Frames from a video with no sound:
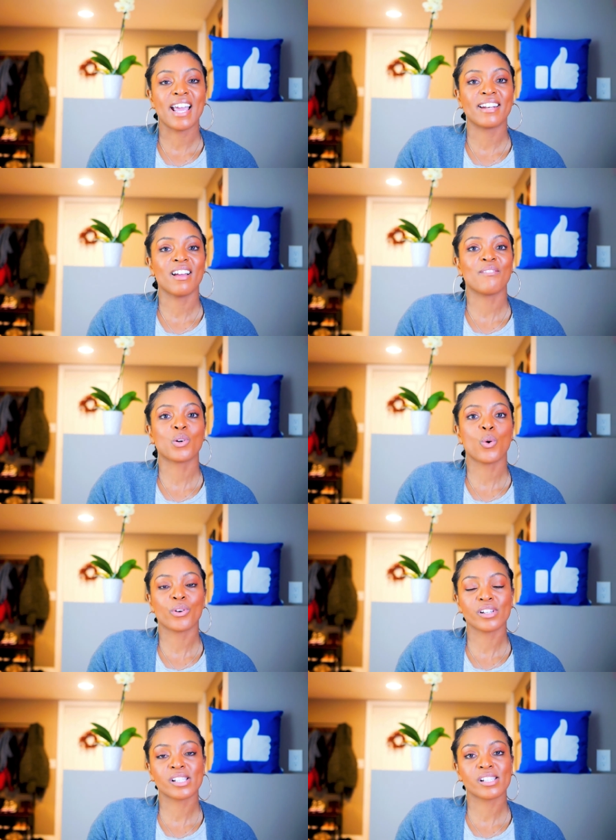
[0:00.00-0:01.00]
And of
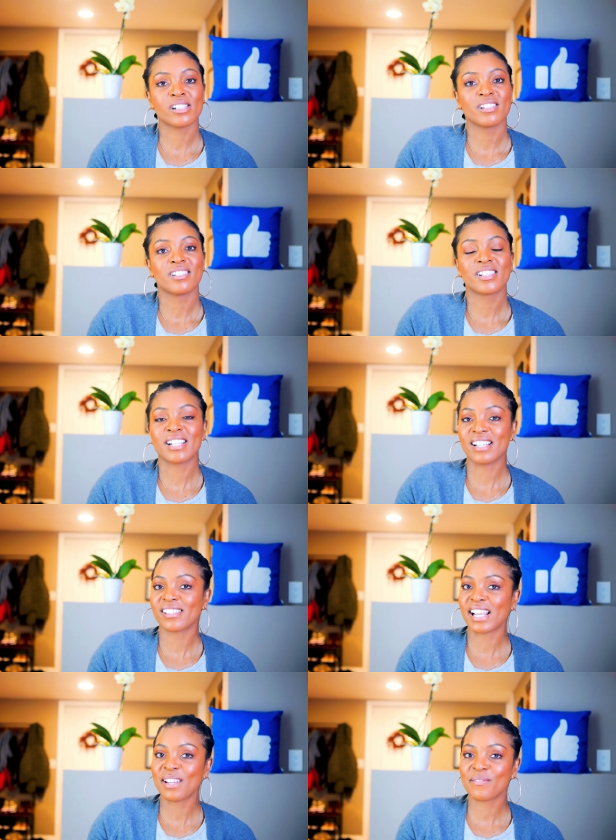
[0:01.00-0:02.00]
course, stay
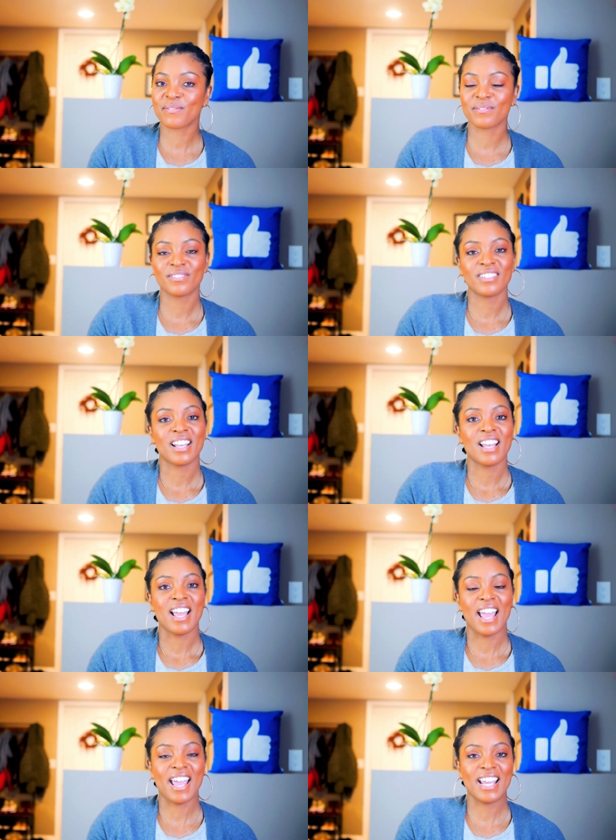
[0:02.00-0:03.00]
safe
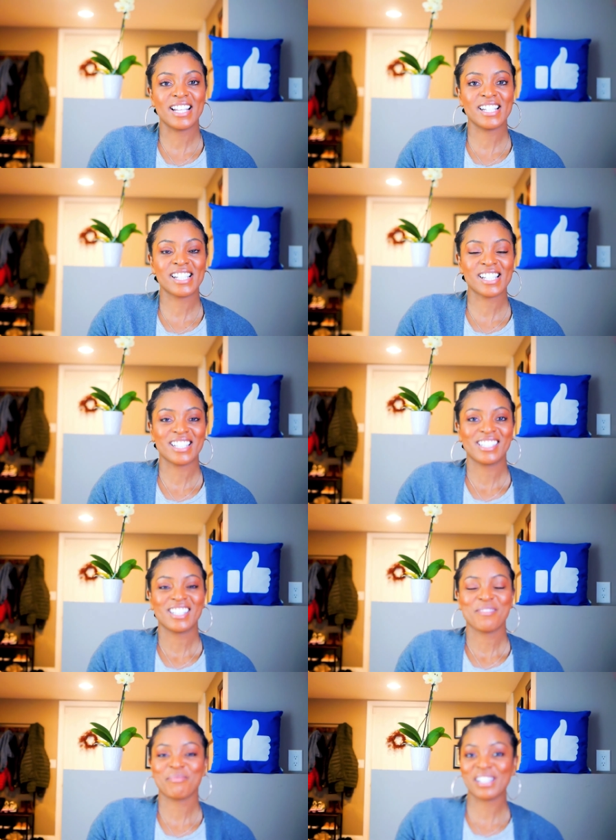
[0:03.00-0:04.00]
and
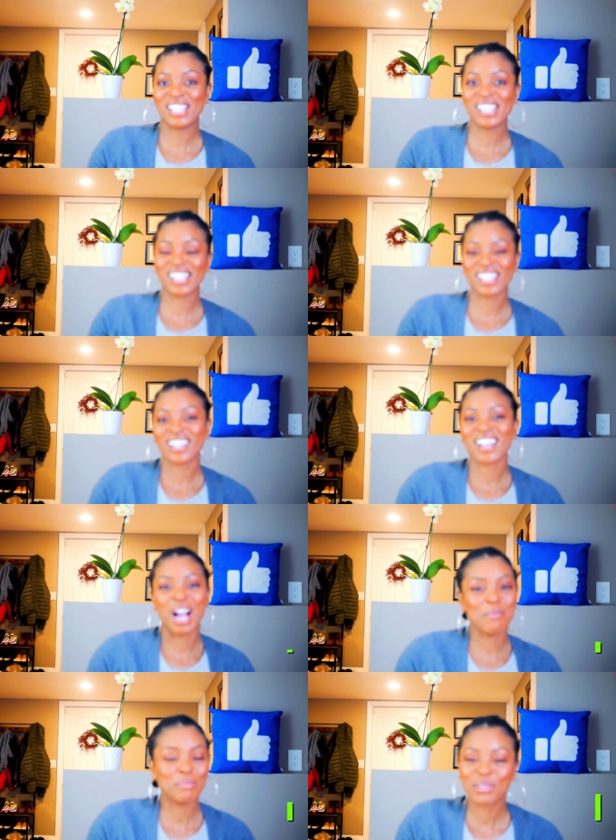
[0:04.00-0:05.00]
please
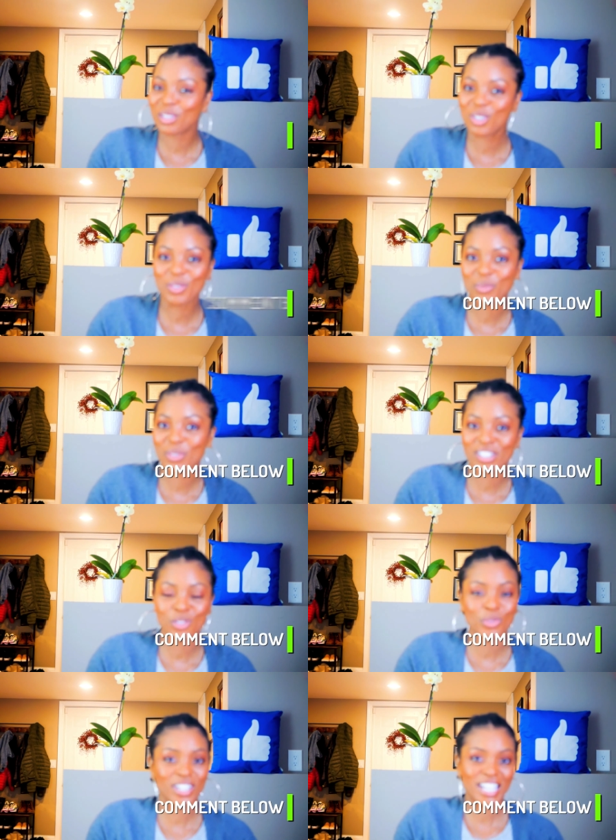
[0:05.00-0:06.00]
comment below with what you
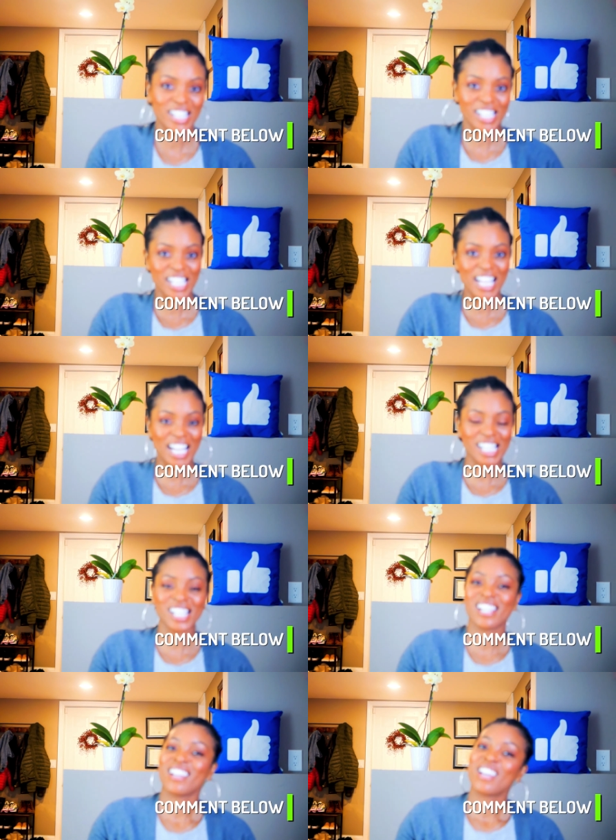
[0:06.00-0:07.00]
would like to see
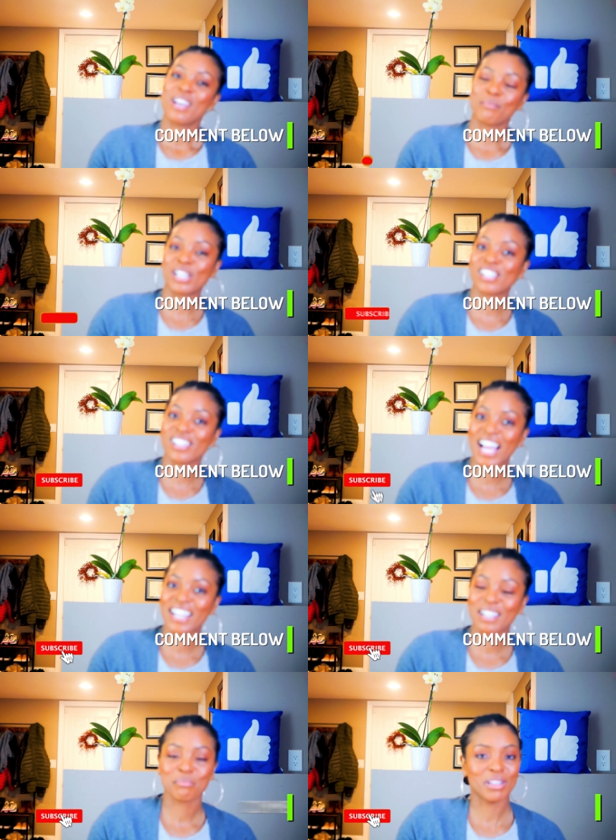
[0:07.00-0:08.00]
next Please
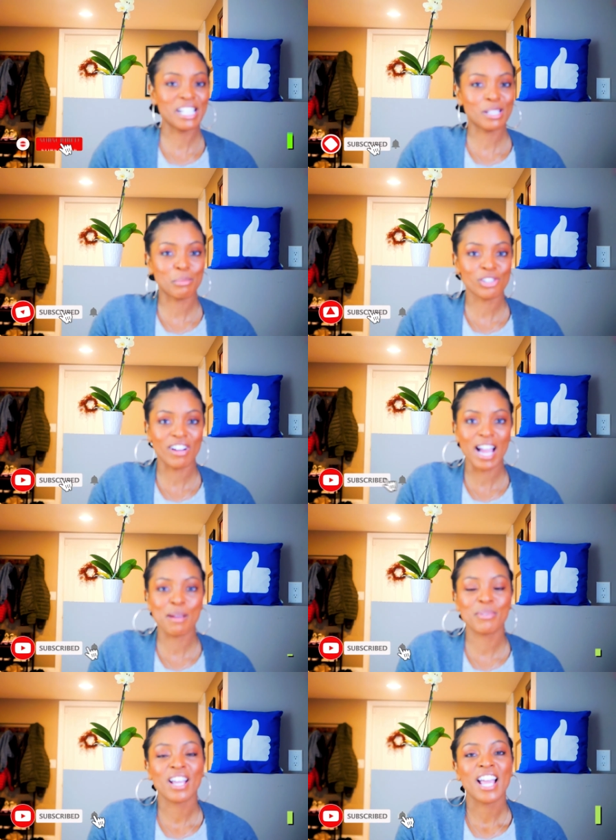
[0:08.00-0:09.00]
like, please
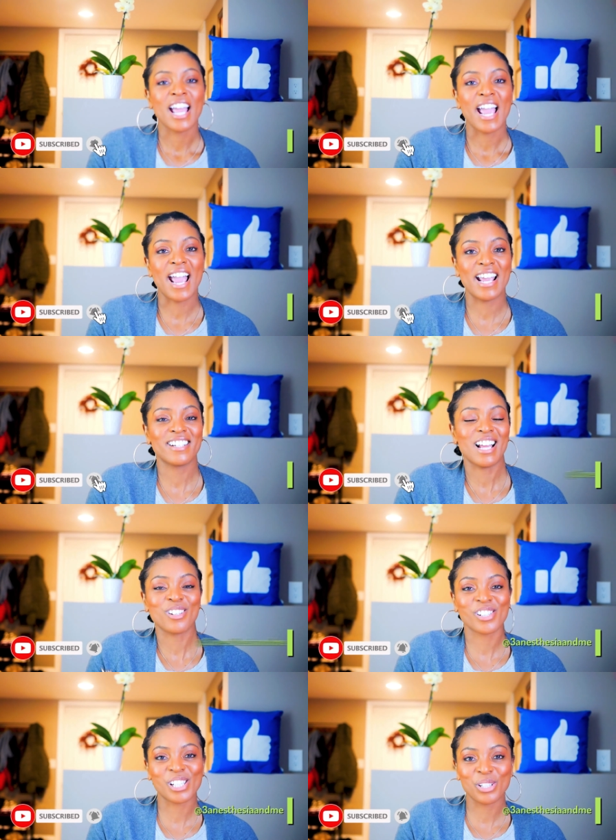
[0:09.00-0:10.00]
subscribe, and I'll
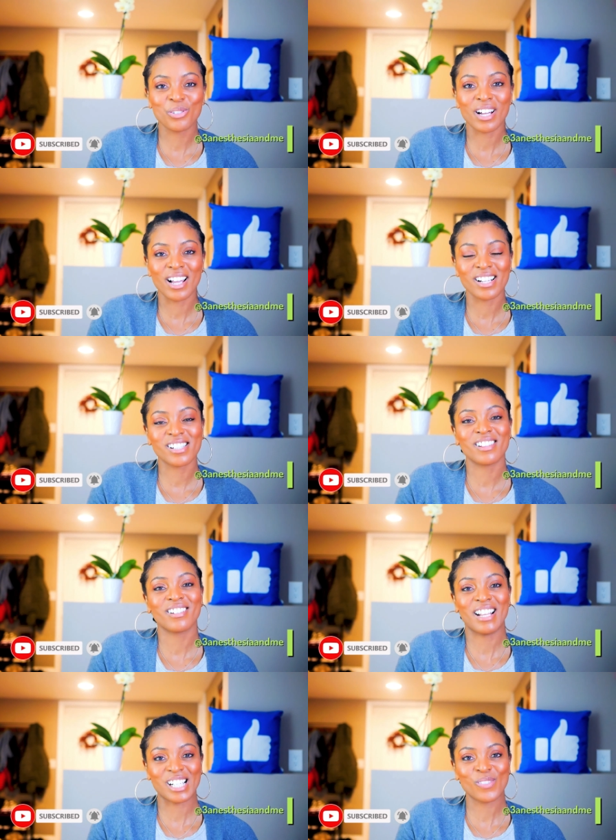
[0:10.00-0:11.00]
see you guys in the
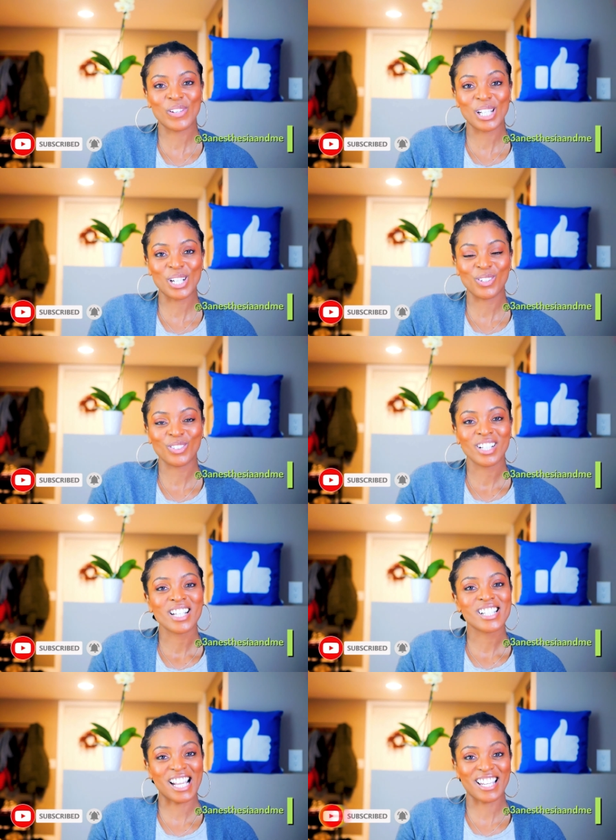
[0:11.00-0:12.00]
next video.
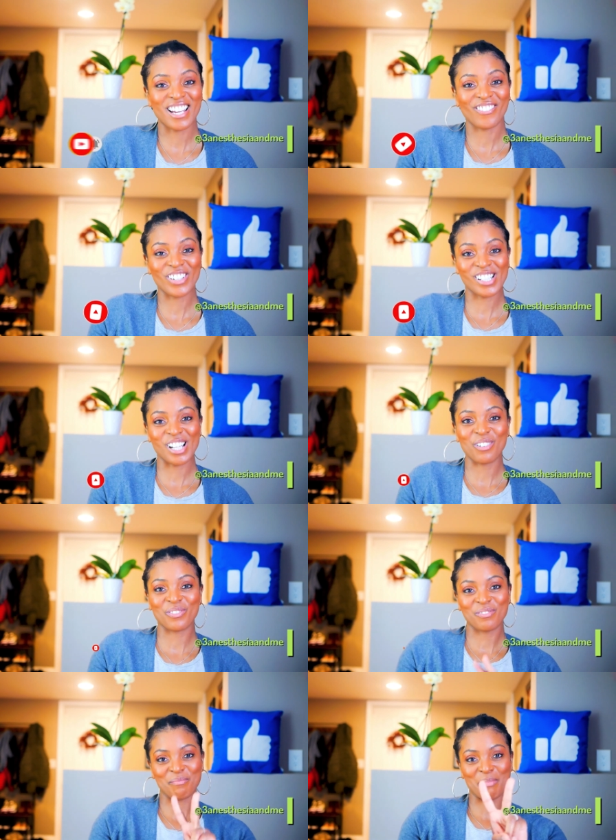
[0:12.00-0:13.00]
Take care of yourself.
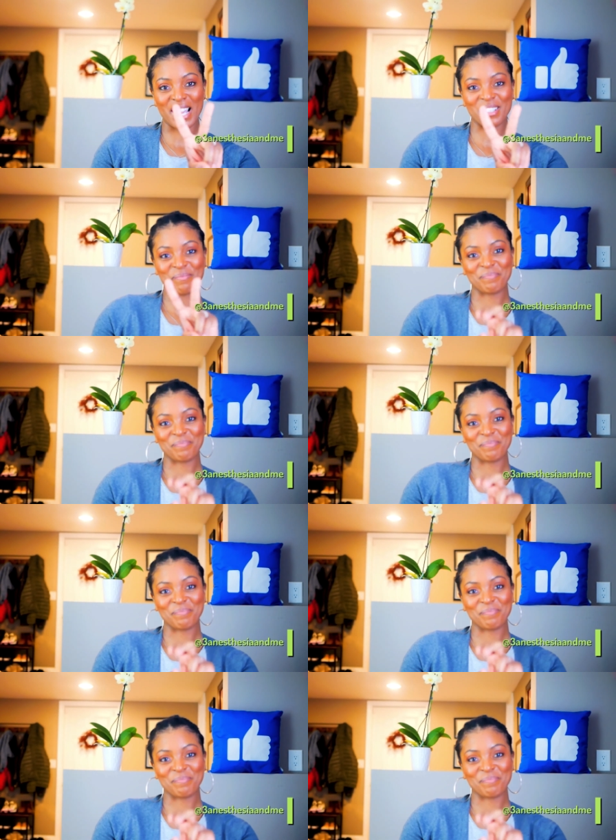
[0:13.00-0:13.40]
Bye.